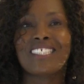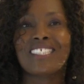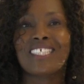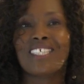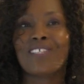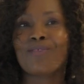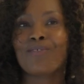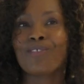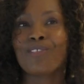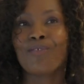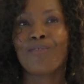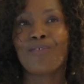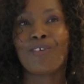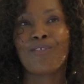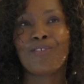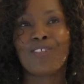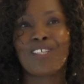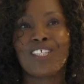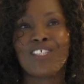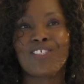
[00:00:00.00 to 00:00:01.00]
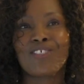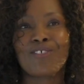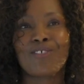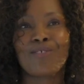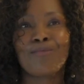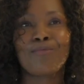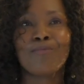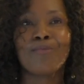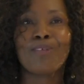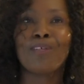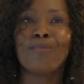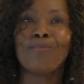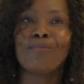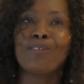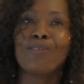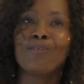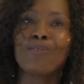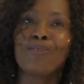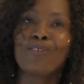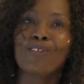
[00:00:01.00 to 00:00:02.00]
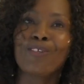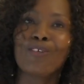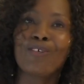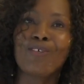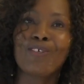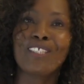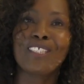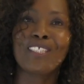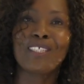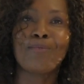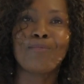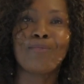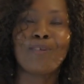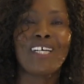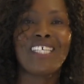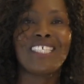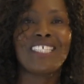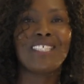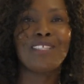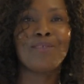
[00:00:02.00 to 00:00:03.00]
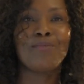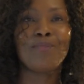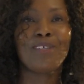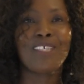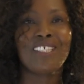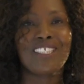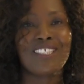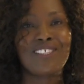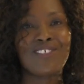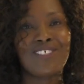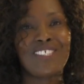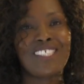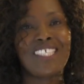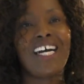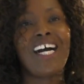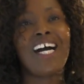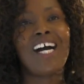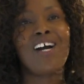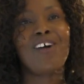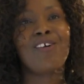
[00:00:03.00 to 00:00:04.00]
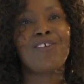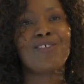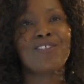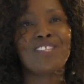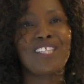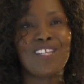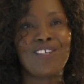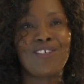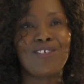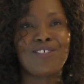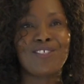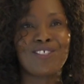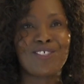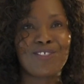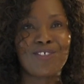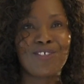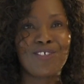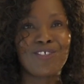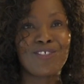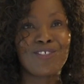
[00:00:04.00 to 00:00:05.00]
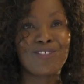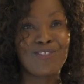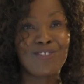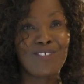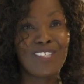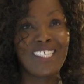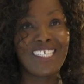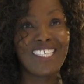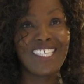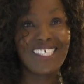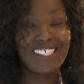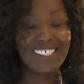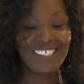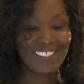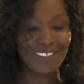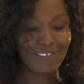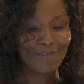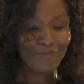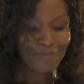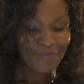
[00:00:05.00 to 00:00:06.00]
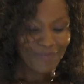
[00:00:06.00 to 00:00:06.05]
start with the foundation maybe we will go deeper it depends how the lord is going to lead us